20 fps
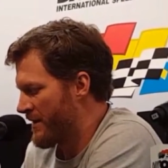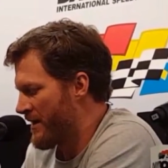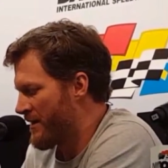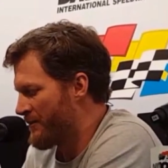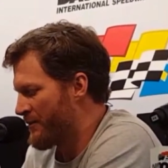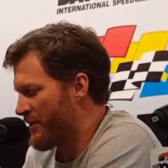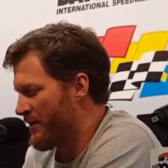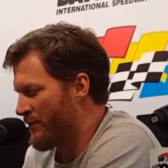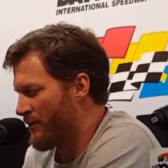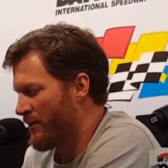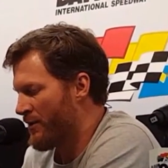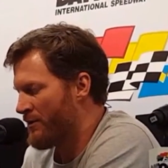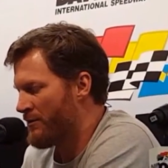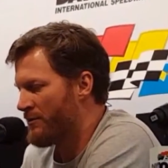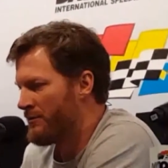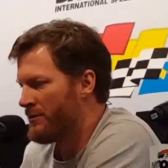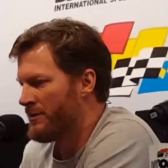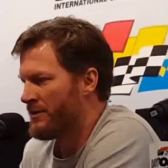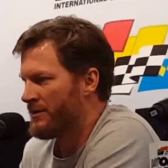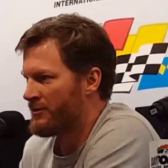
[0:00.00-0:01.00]
down pit
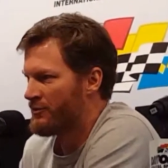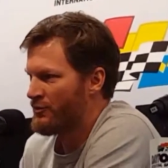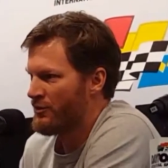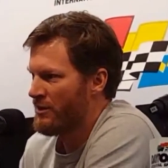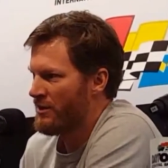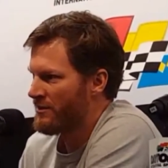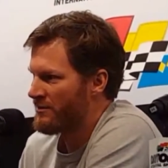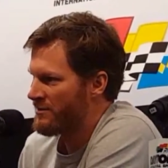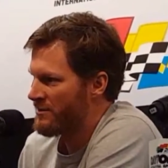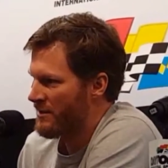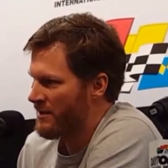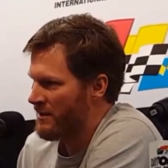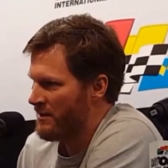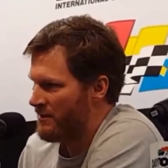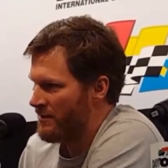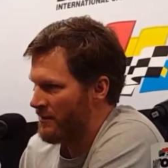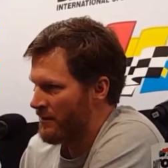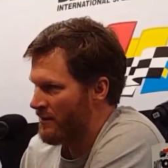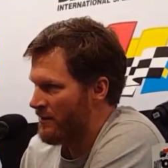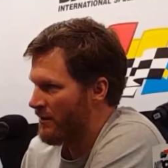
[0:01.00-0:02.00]
road in the trucks to
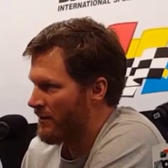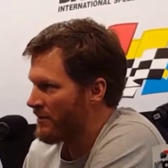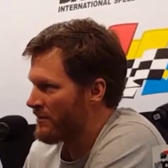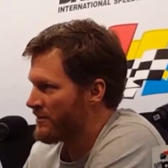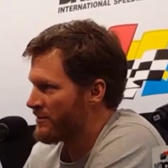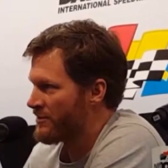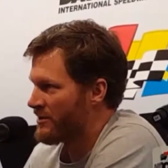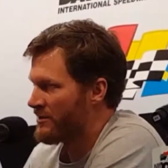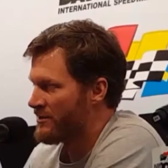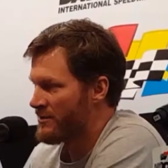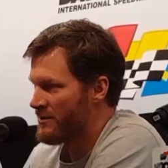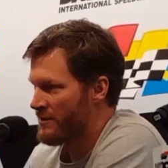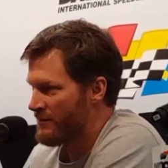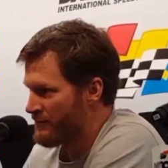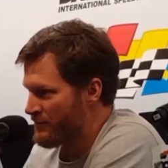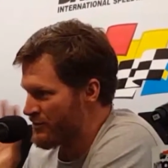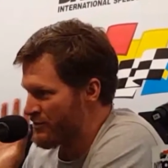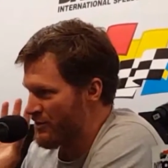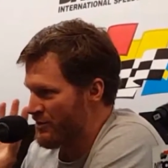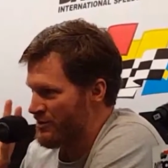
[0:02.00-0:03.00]
get to the cars, it, it
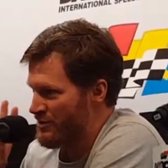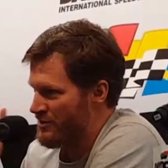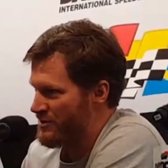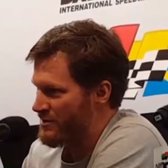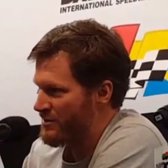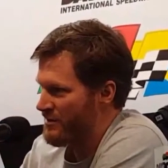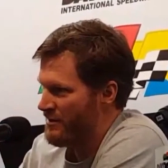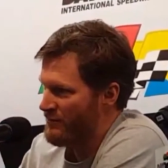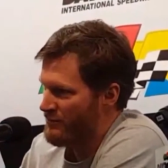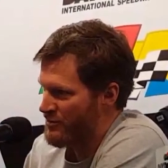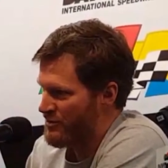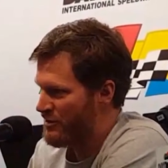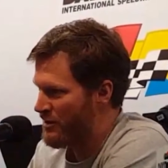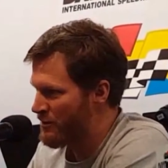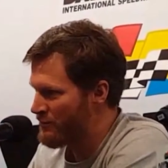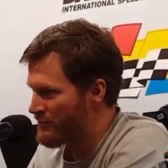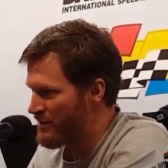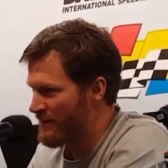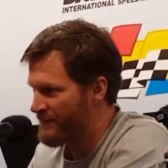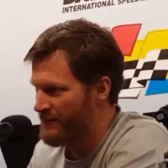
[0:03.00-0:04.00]
mm-hmm. just there was
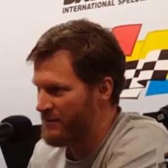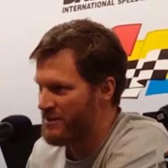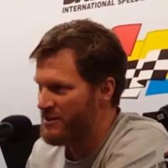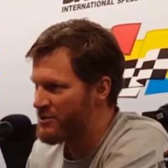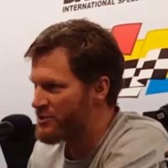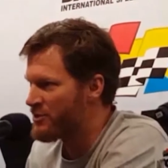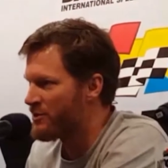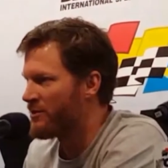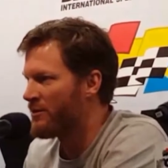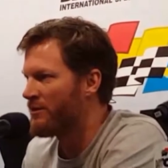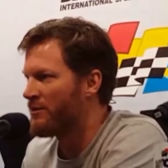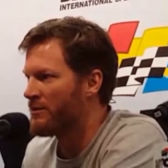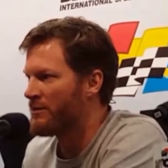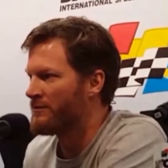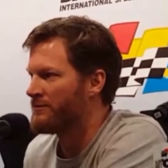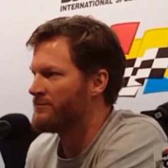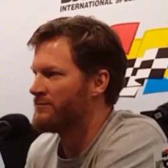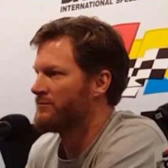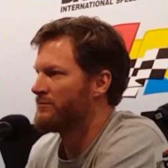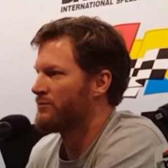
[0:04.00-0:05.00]
no definition
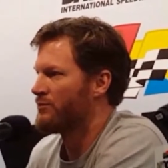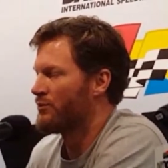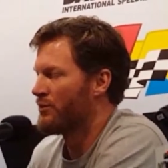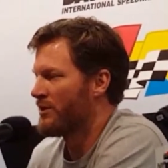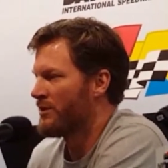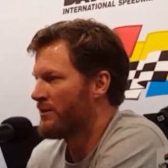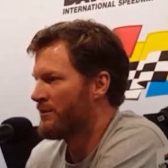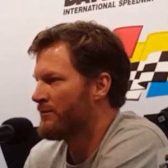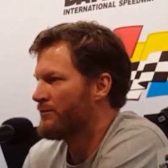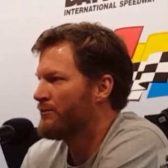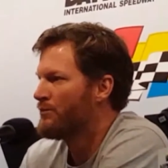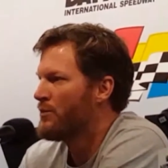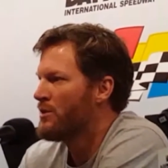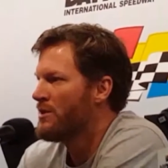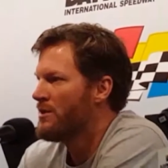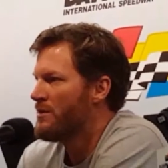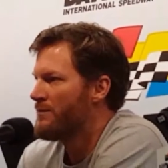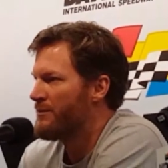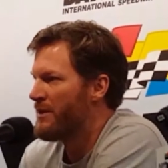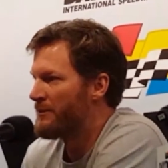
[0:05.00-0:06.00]
on where
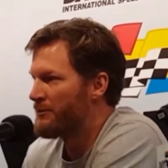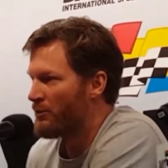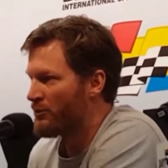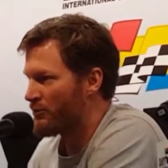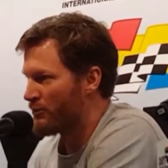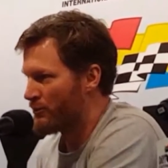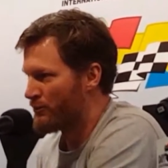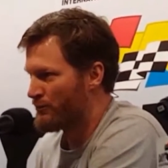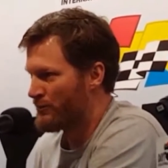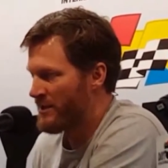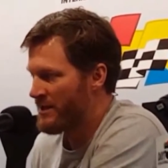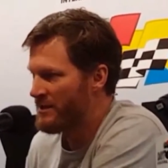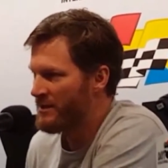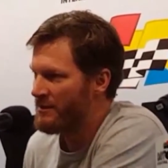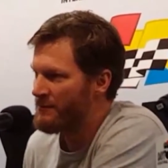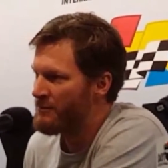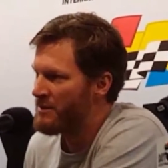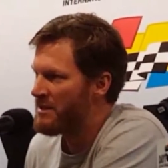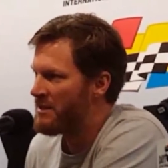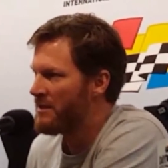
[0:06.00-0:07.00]
people
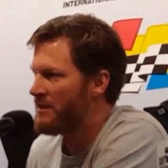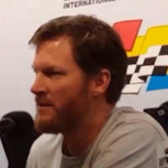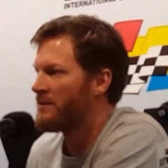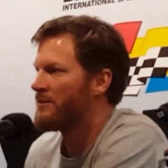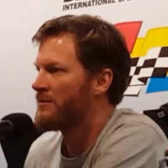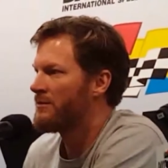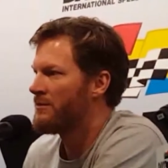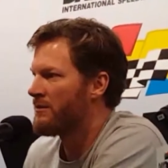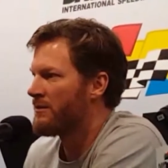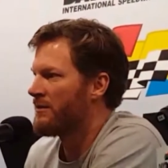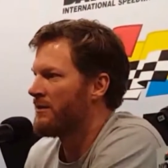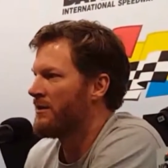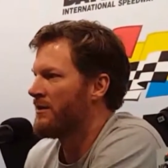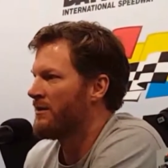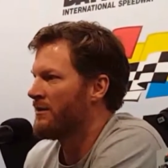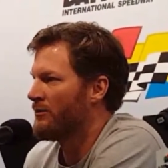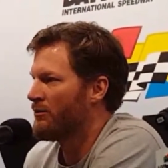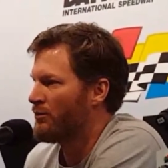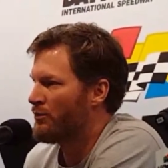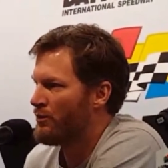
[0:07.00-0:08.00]
needed to be.
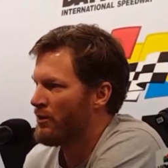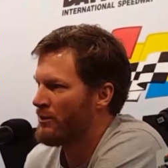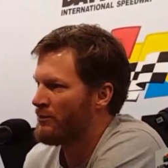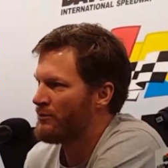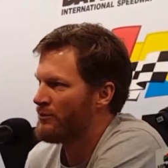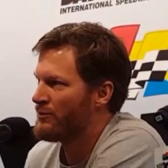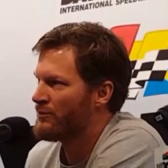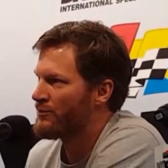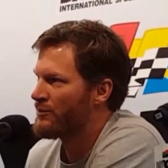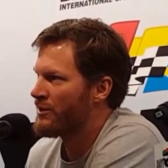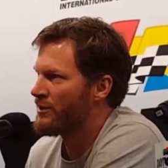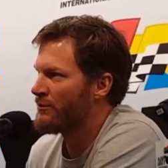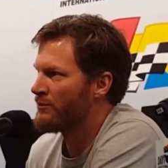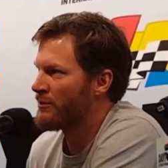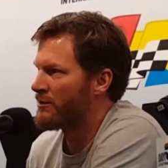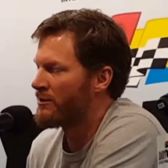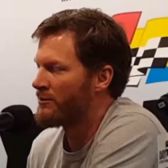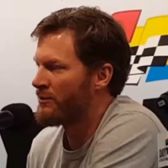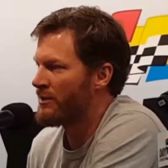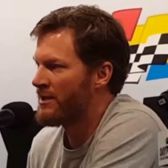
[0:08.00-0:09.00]
Uh, what would you know,
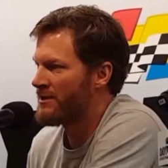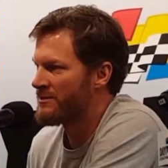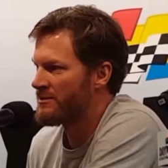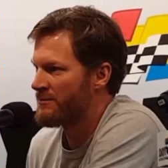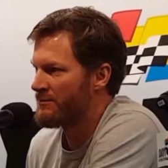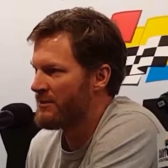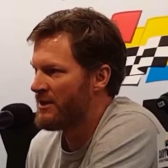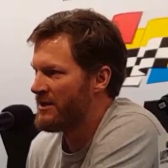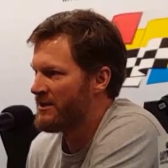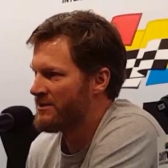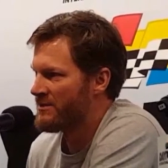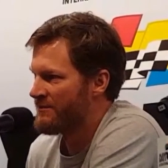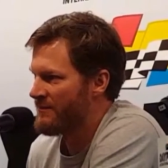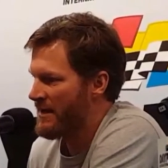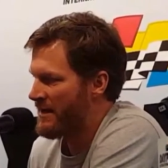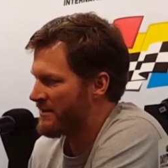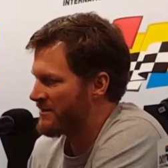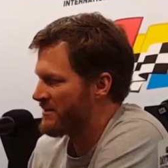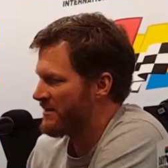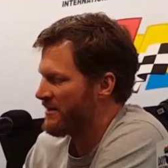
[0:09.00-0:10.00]
create some lanes
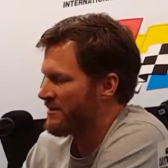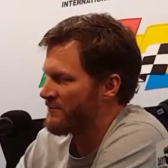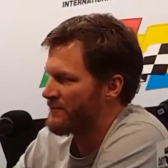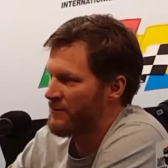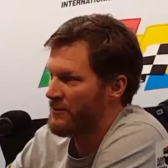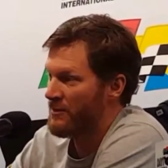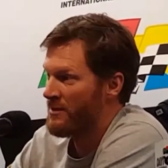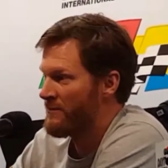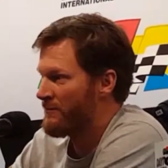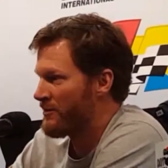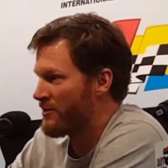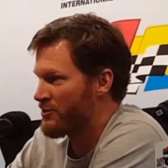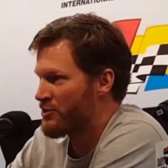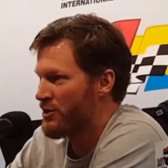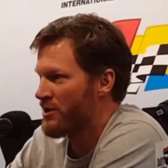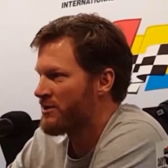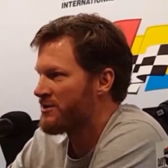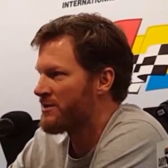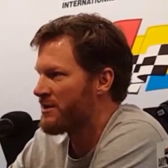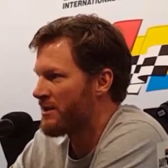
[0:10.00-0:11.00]
of access for the, even
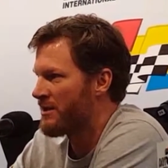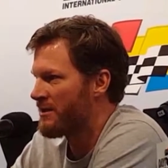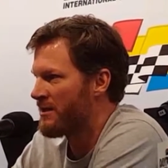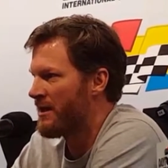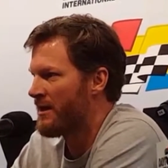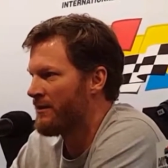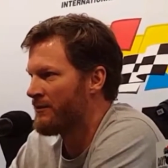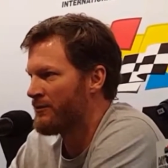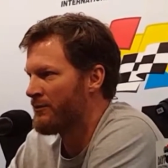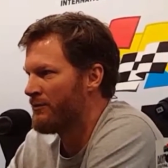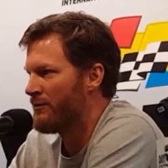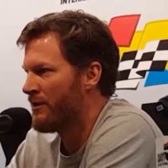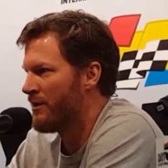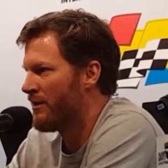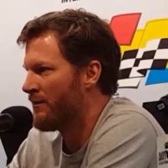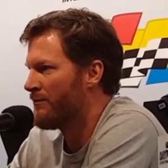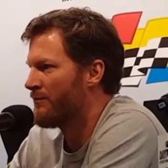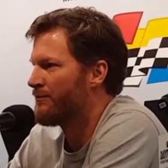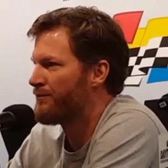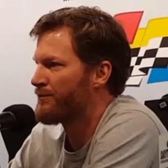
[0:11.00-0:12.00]
the trucks to get down through
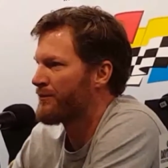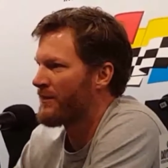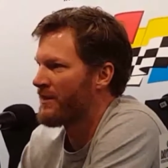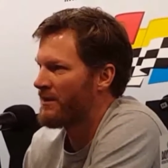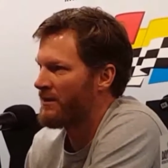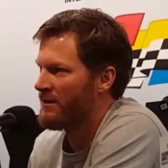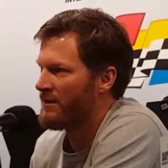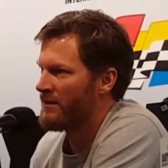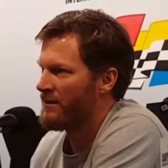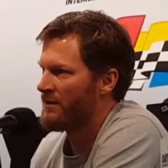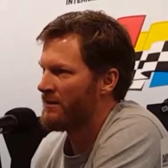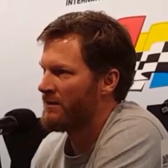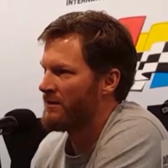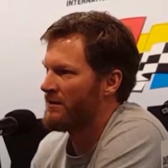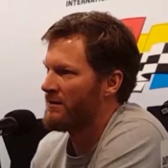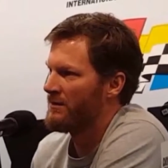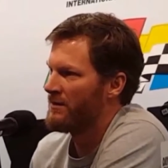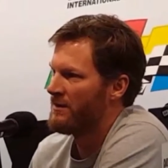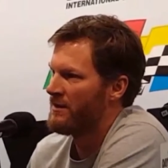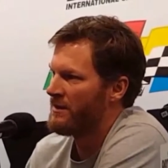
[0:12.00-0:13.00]
there
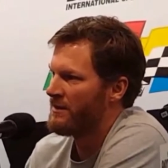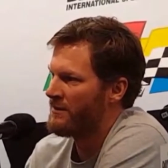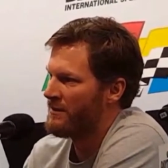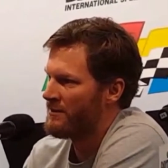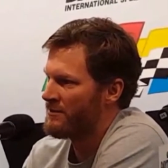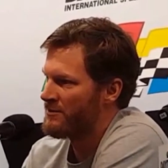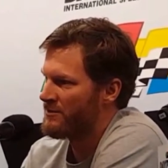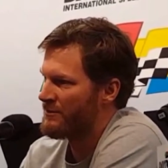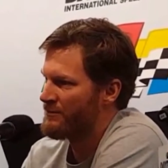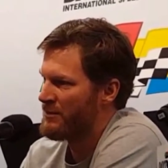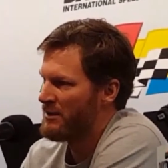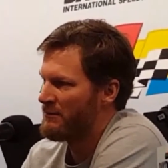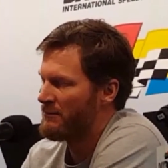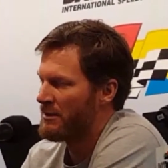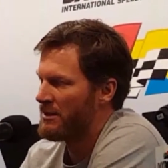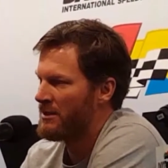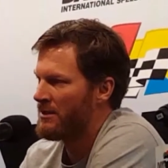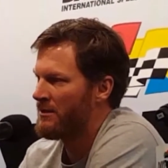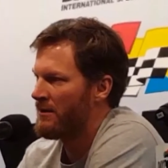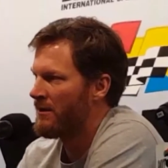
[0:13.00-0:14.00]
uh, and us to be
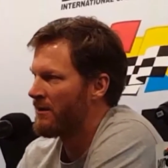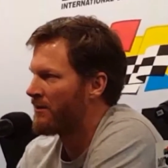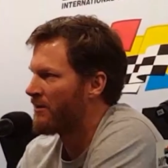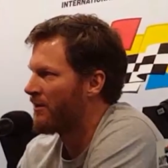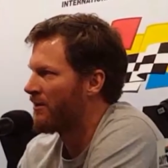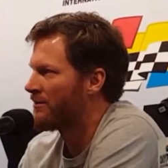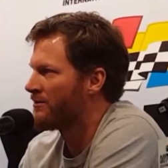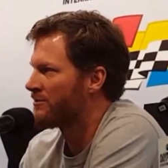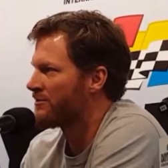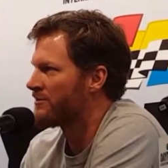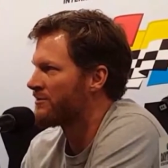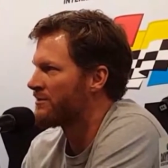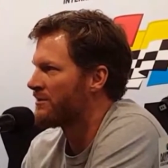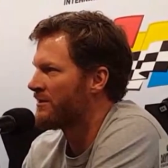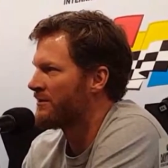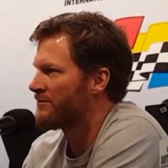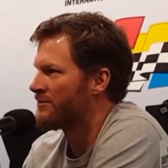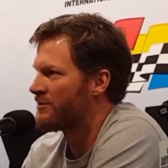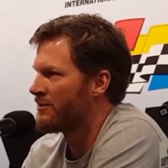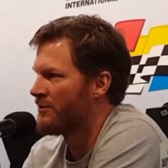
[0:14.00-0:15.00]
able to get our cars and
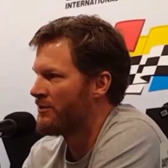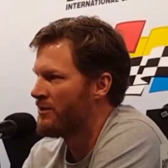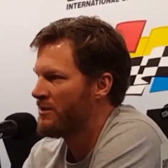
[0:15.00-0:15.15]
stuff.